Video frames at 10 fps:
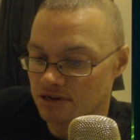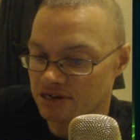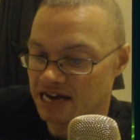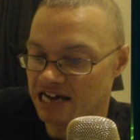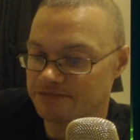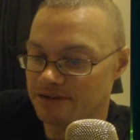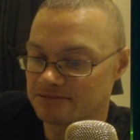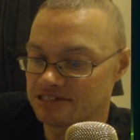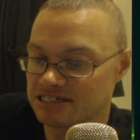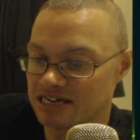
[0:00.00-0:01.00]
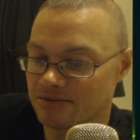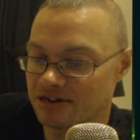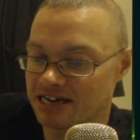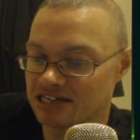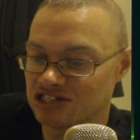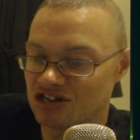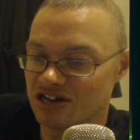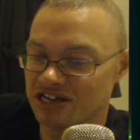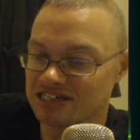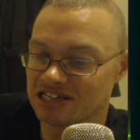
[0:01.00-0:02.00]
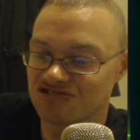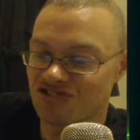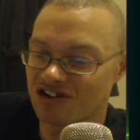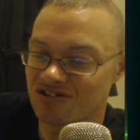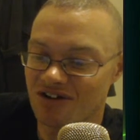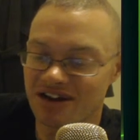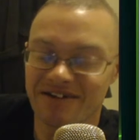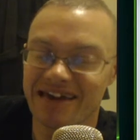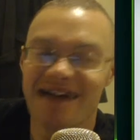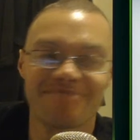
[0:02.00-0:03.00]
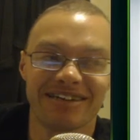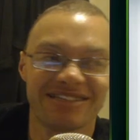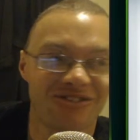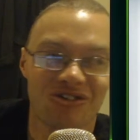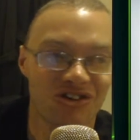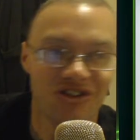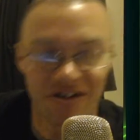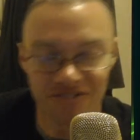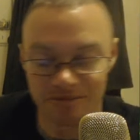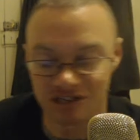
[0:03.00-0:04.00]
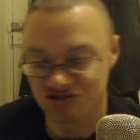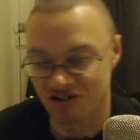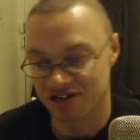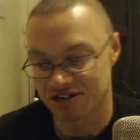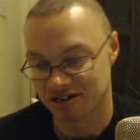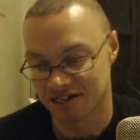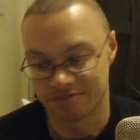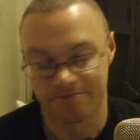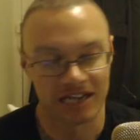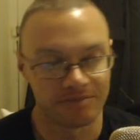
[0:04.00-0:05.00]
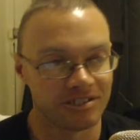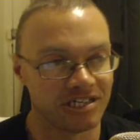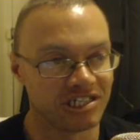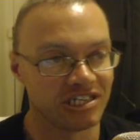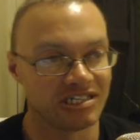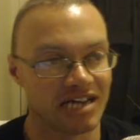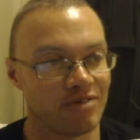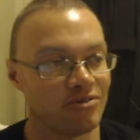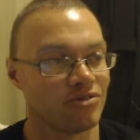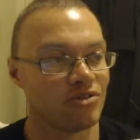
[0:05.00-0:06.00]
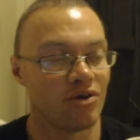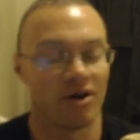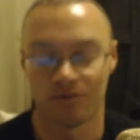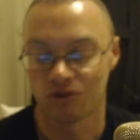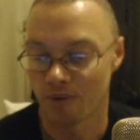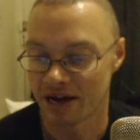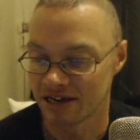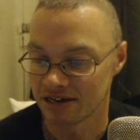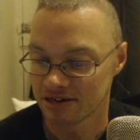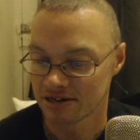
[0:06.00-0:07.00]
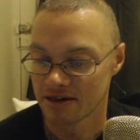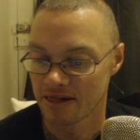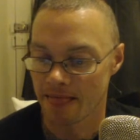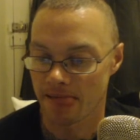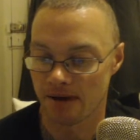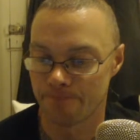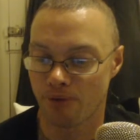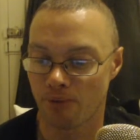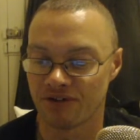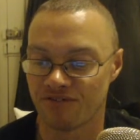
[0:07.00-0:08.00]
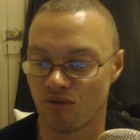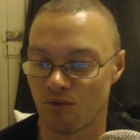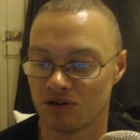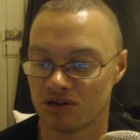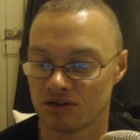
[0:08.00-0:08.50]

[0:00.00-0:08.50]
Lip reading: Cage perhaps is saying, well, I guess Sterling is their striker right now. Yeah, but he's not good enough to be striker. His best position is out on the wing, bombing forward.